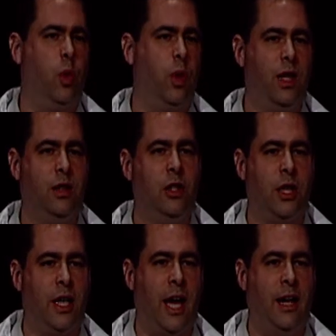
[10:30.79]
What are they
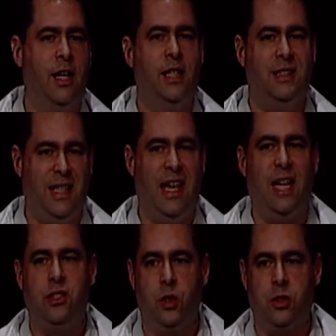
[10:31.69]
looking at
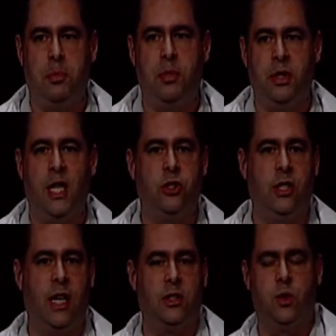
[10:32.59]
to potentially
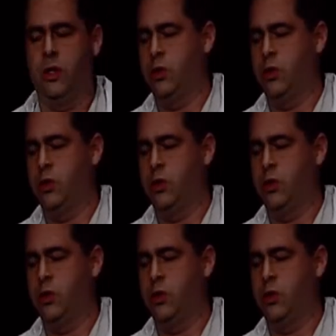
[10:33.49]
get to us?